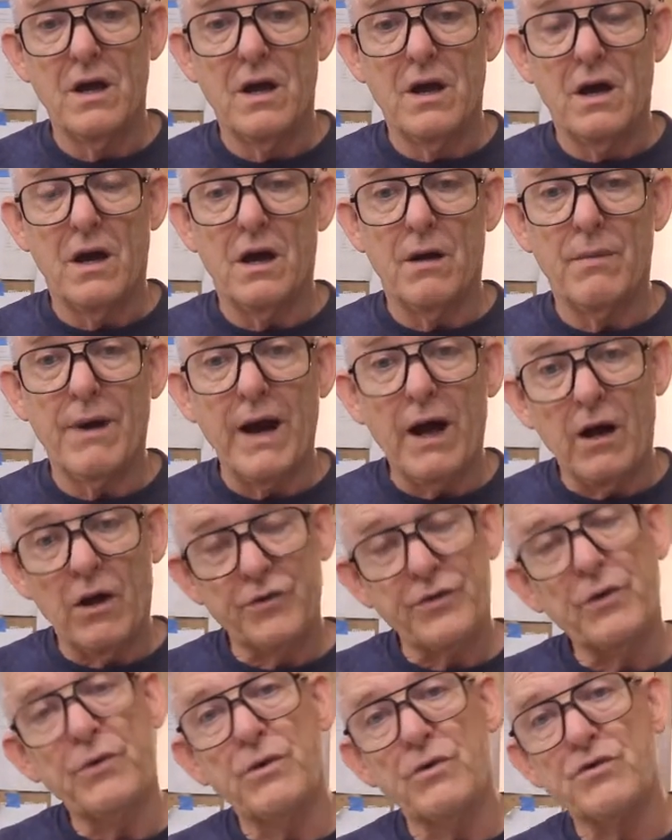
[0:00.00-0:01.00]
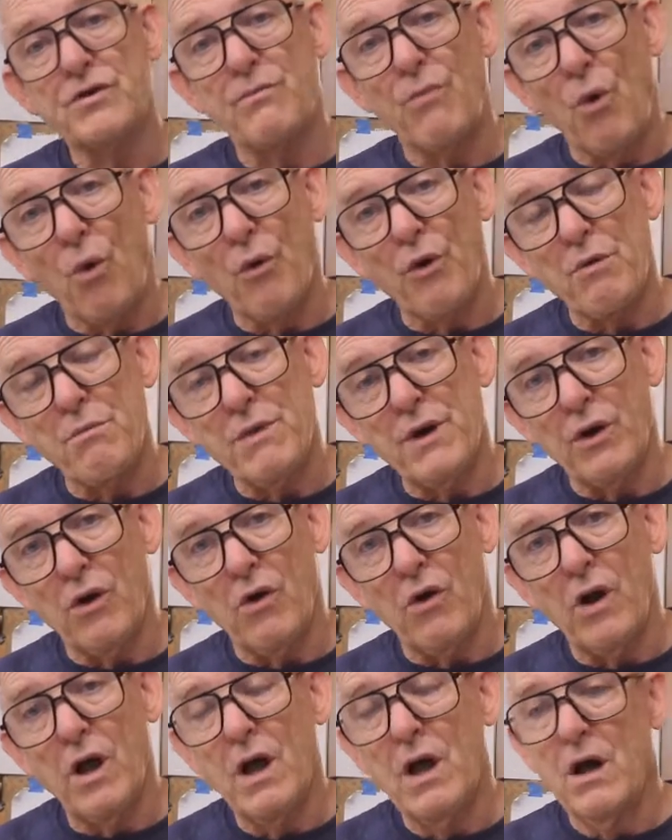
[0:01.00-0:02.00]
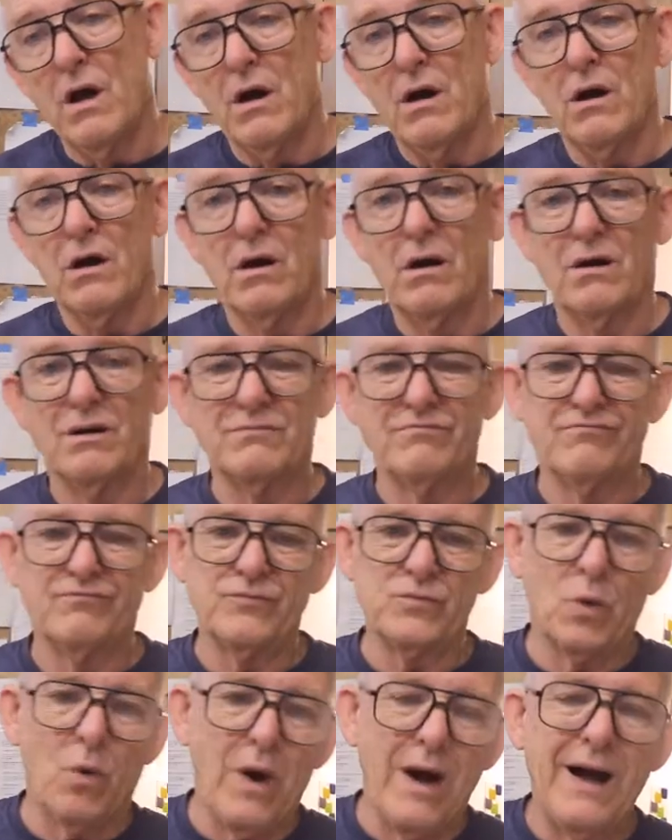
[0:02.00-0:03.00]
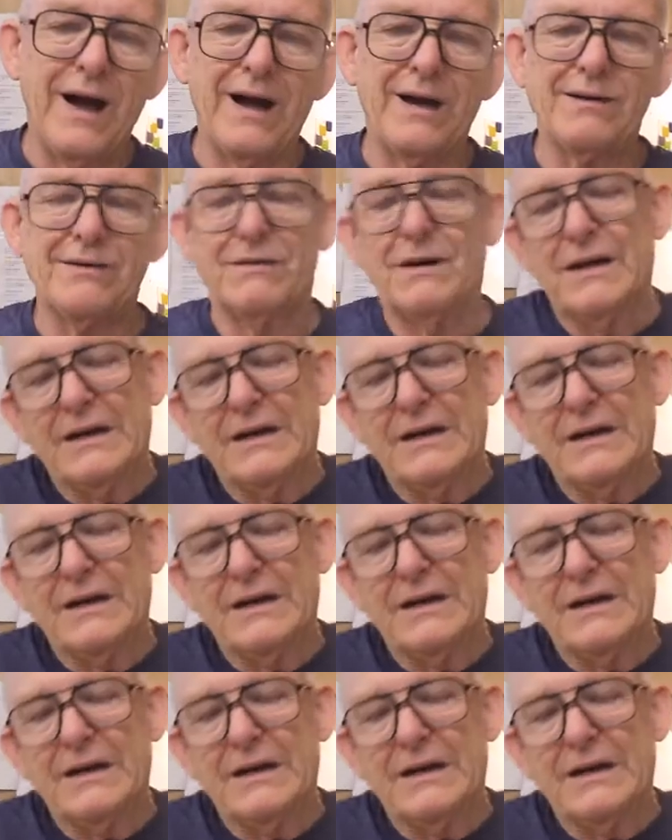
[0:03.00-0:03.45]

Uh, but I also do some ornamental. Um, why?